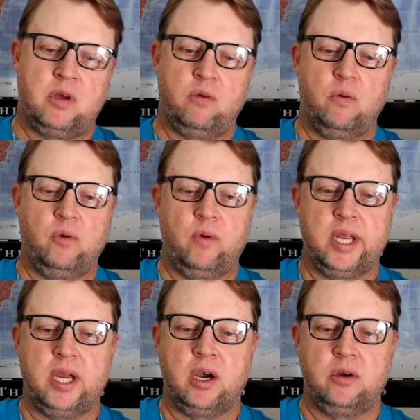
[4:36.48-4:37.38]
When we
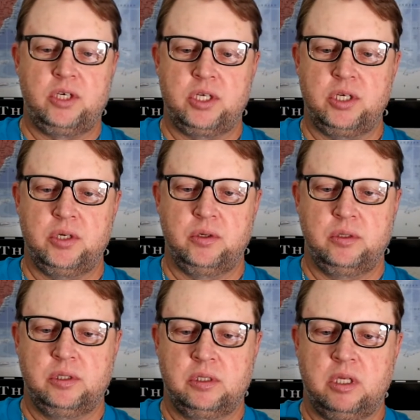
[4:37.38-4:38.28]
go to
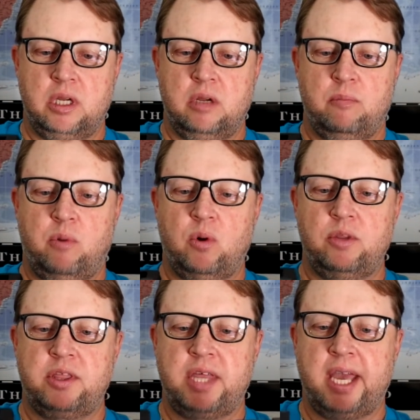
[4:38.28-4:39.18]
pull
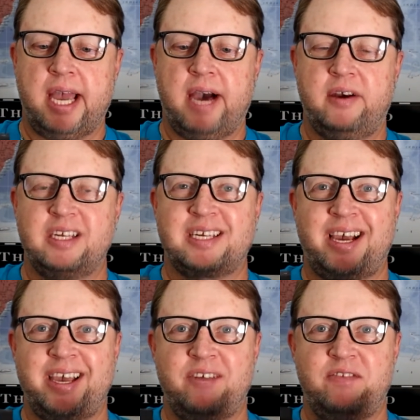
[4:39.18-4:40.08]
the thing out, it's
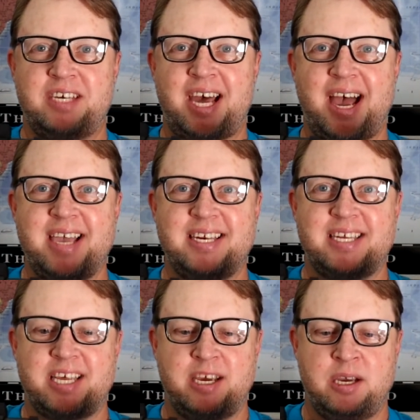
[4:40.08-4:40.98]
kind of
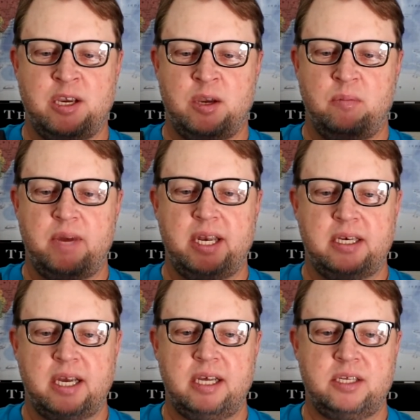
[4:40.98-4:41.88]
tight, but it
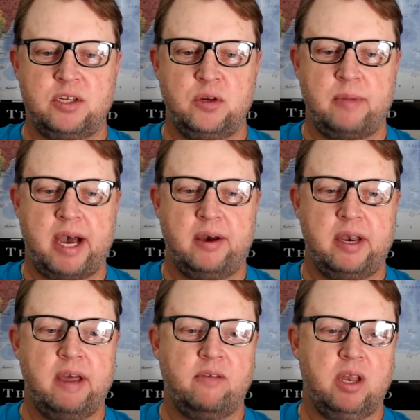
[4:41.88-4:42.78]
does zoom out
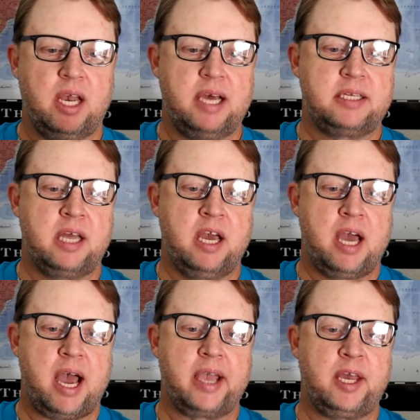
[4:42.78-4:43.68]
nevertheless.
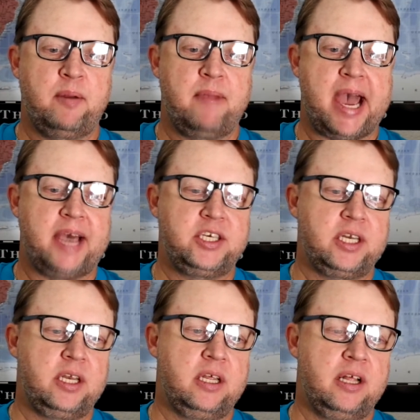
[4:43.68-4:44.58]
I can imagine
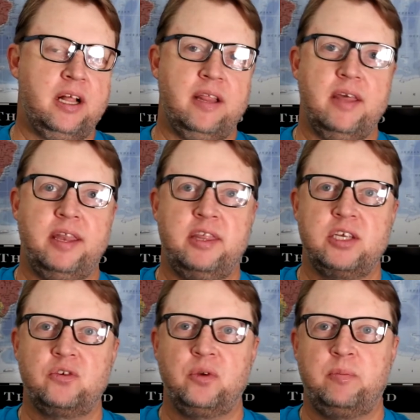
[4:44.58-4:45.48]
that
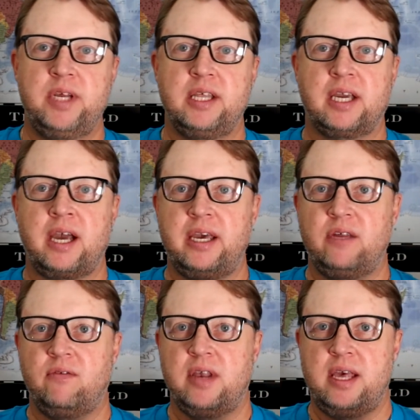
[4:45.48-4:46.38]
this would be the kind
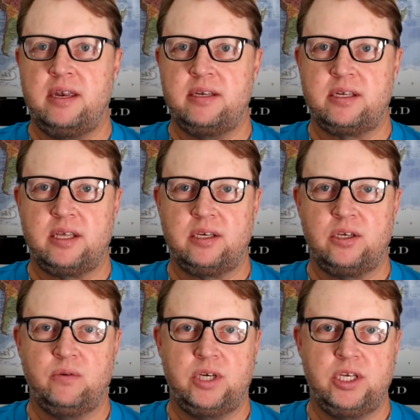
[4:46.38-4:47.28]
of lens that
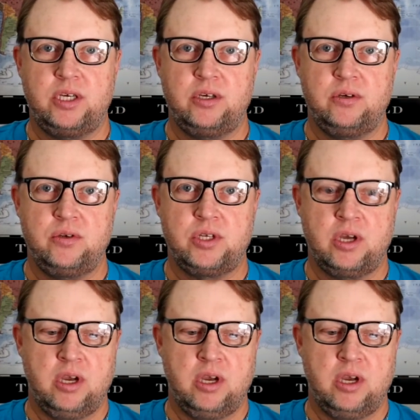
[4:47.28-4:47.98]
you would use